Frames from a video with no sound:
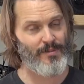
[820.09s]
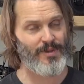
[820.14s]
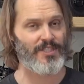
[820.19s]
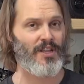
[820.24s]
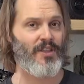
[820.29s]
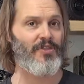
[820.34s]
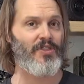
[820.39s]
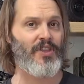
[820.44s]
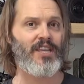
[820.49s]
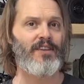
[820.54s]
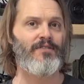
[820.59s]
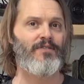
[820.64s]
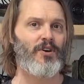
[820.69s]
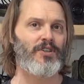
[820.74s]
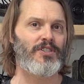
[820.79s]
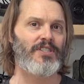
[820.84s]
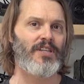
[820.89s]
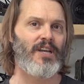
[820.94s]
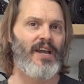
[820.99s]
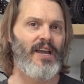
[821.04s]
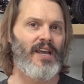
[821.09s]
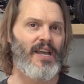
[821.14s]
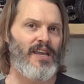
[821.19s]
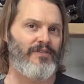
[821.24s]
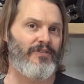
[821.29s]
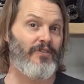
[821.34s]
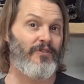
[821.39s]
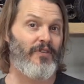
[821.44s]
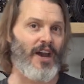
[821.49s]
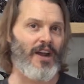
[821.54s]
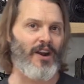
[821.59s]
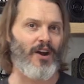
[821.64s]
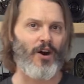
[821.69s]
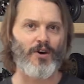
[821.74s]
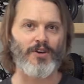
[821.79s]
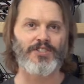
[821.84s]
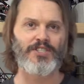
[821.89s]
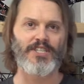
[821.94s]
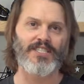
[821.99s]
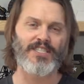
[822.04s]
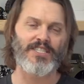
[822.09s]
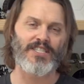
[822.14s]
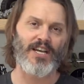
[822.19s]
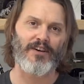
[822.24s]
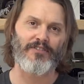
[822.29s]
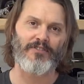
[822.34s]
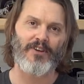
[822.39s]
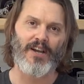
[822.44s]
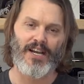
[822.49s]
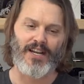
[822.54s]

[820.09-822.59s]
is on Thingiverse if you've got RC stuff,